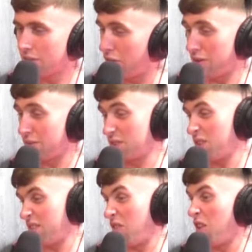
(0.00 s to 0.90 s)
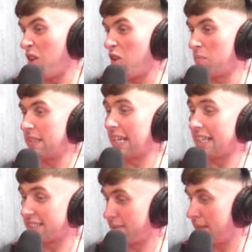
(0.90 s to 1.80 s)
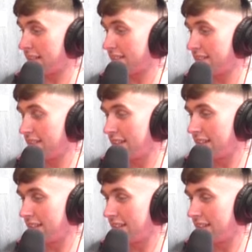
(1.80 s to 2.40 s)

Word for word: all sort of all, all my days to make